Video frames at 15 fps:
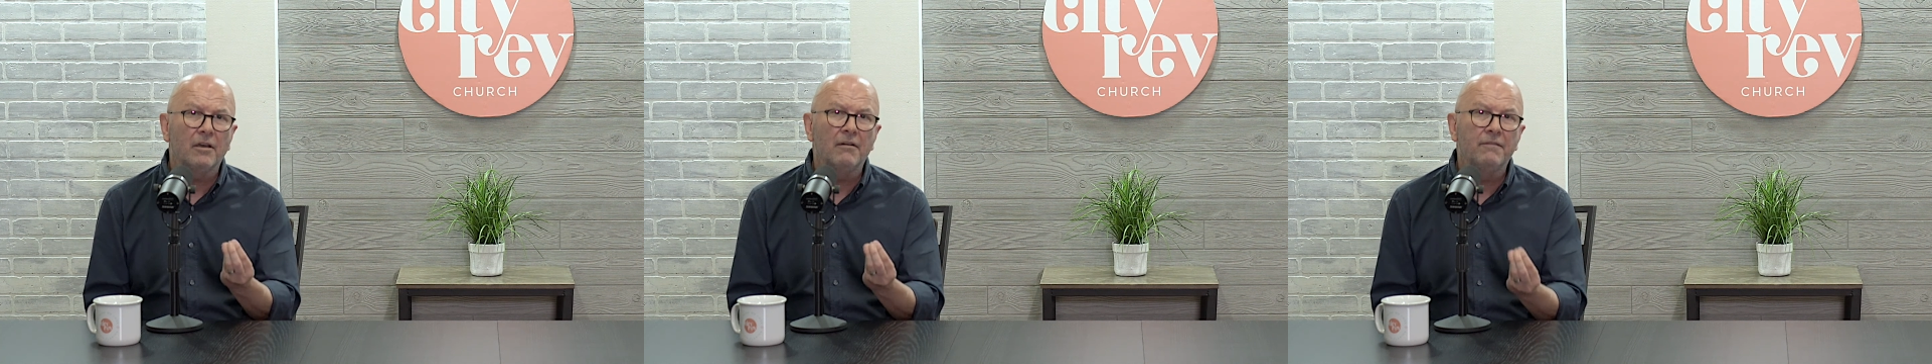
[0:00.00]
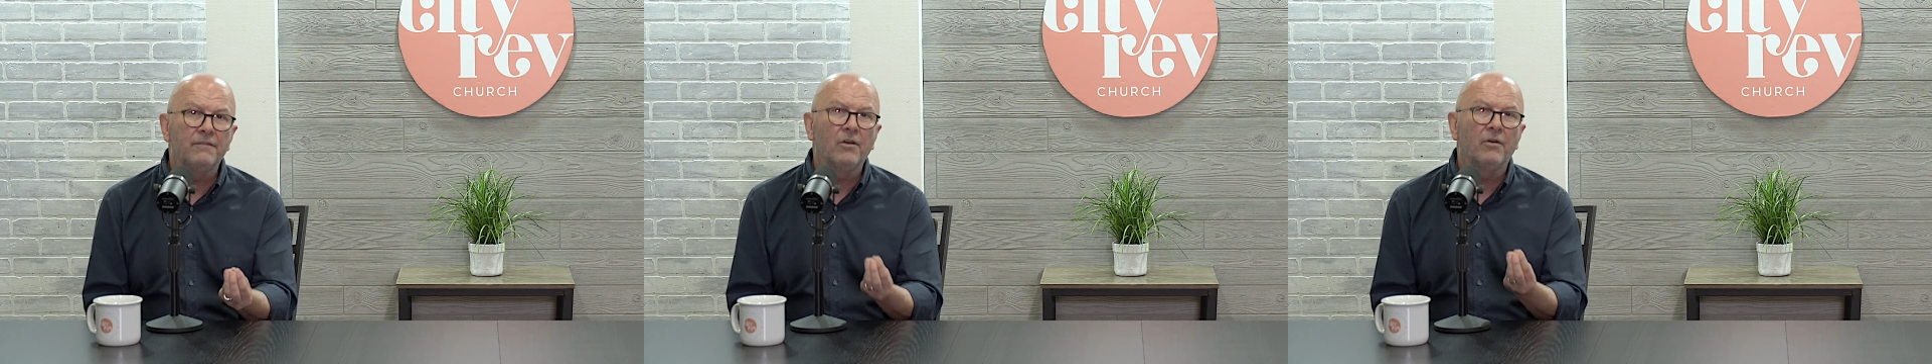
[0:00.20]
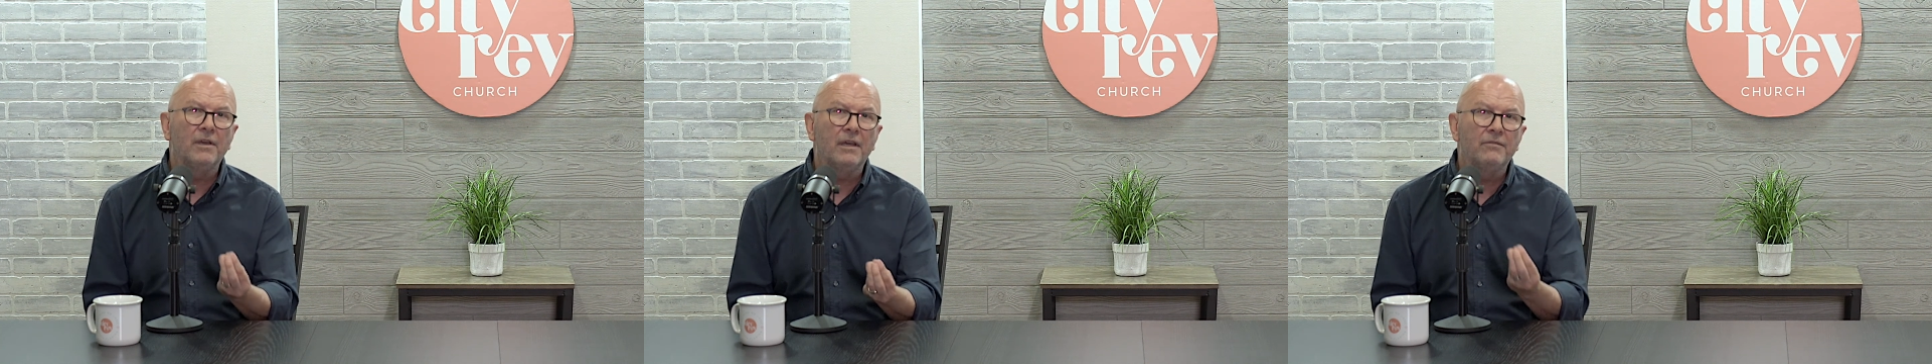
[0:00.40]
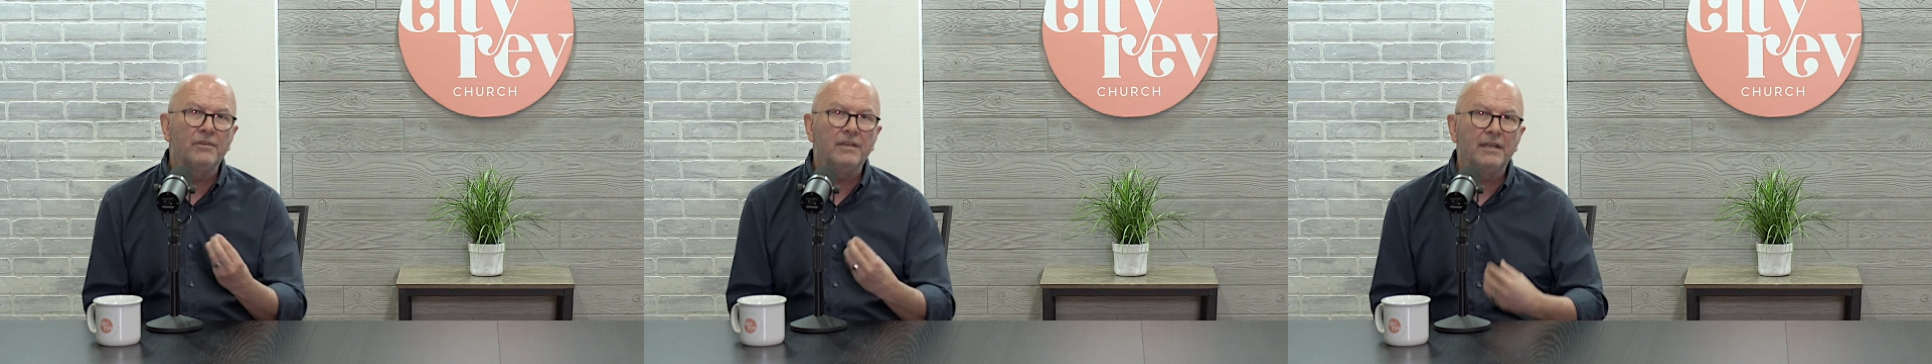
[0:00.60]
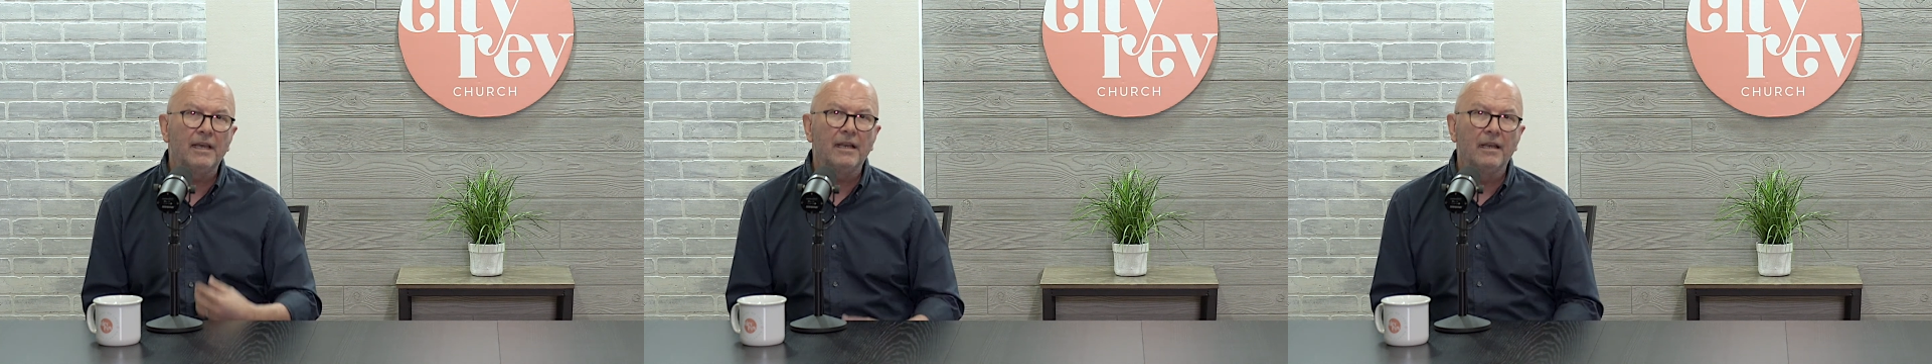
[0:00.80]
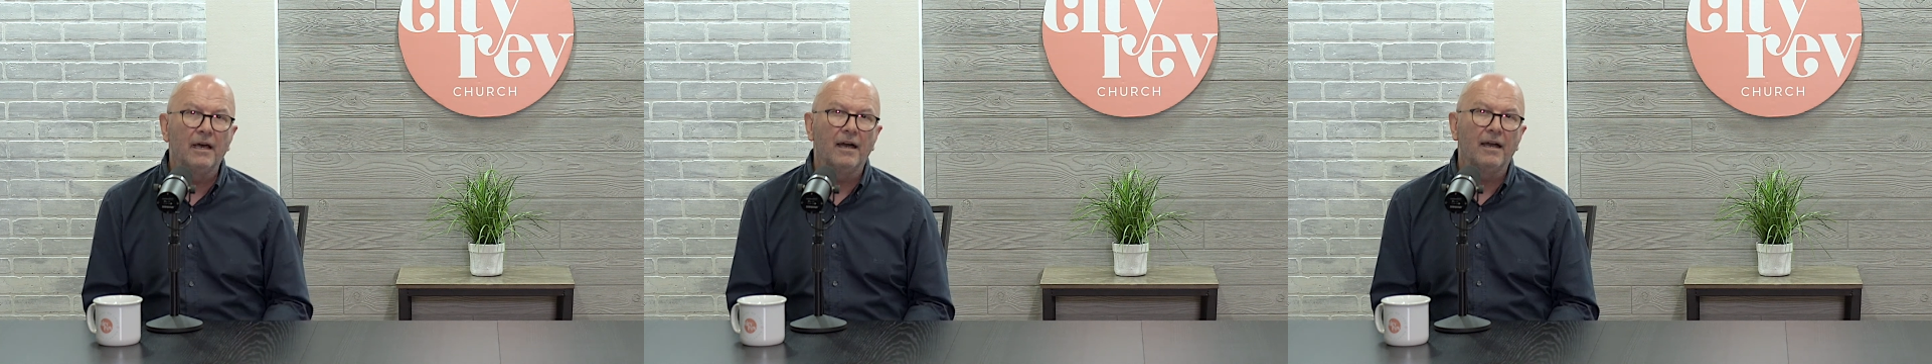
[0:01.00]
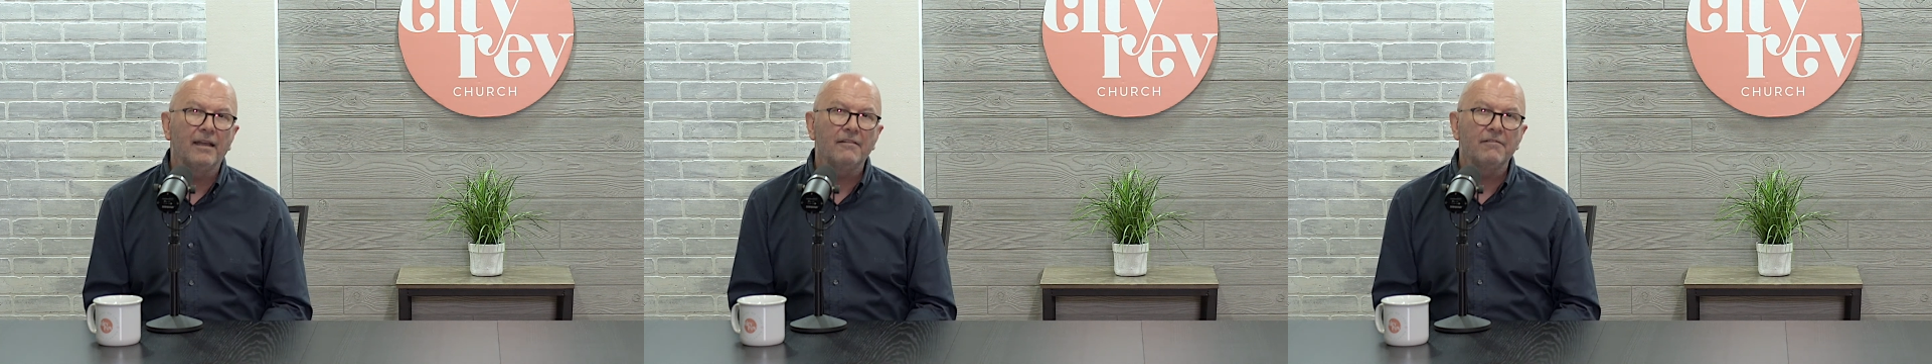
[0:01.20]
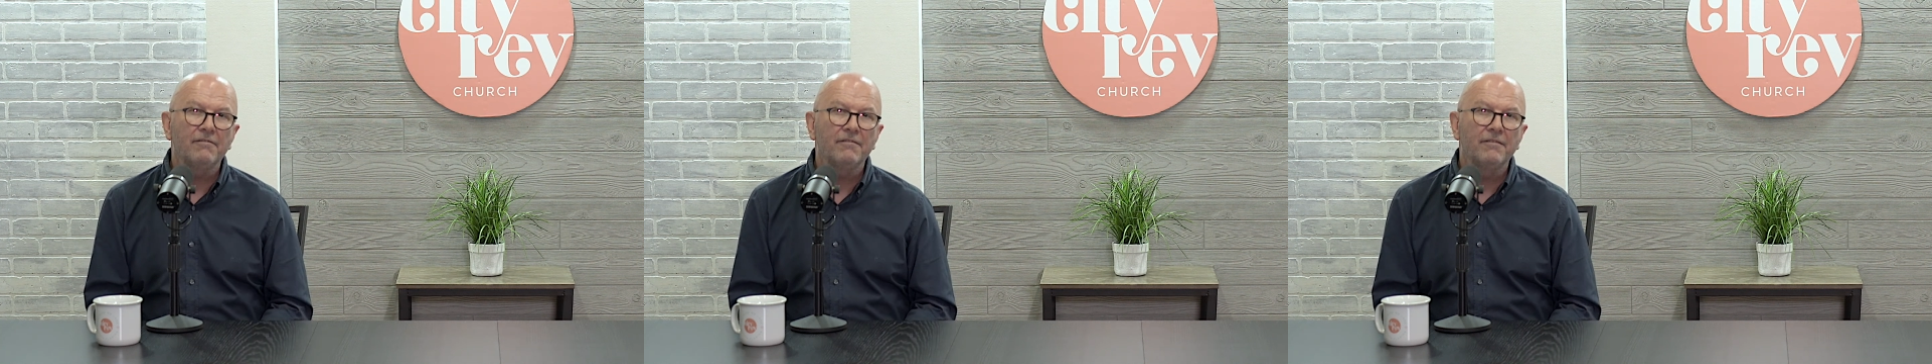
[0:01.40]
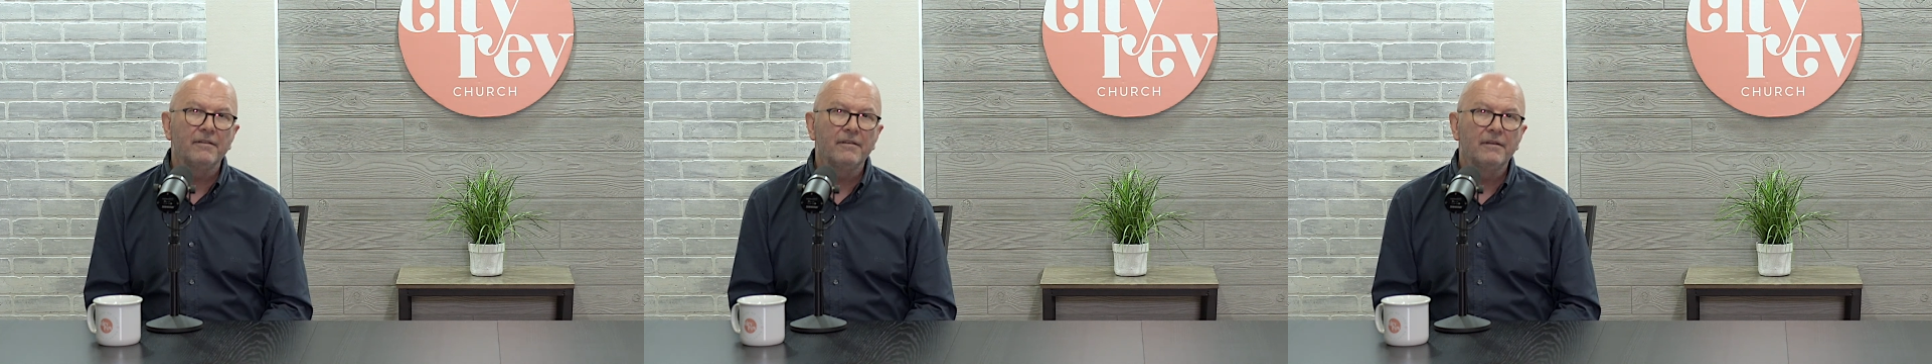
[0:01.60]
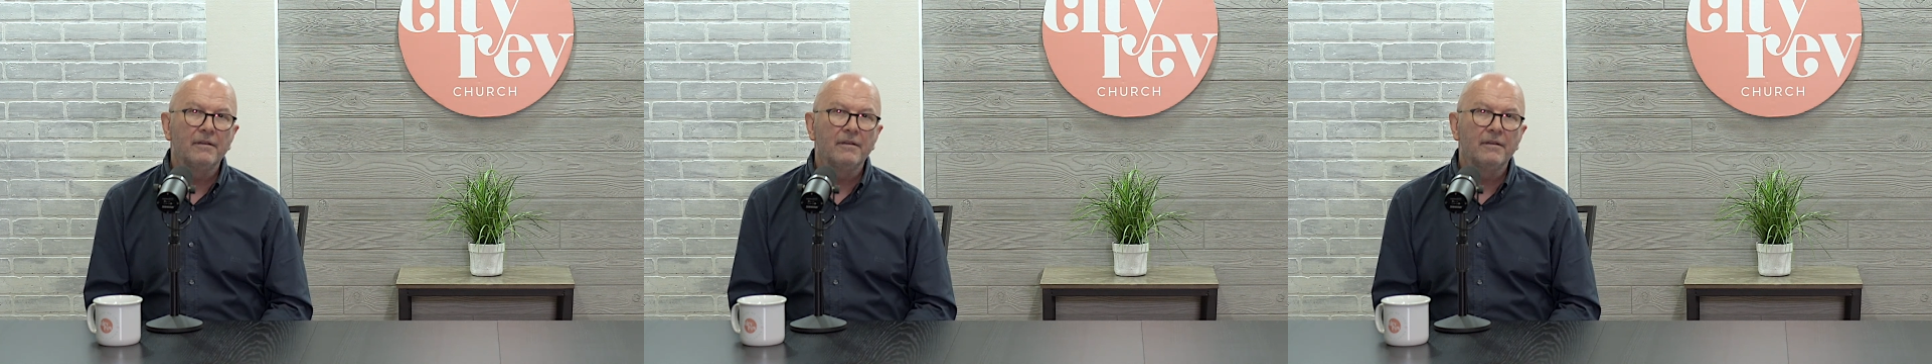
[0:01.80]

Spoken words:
of your everyday life.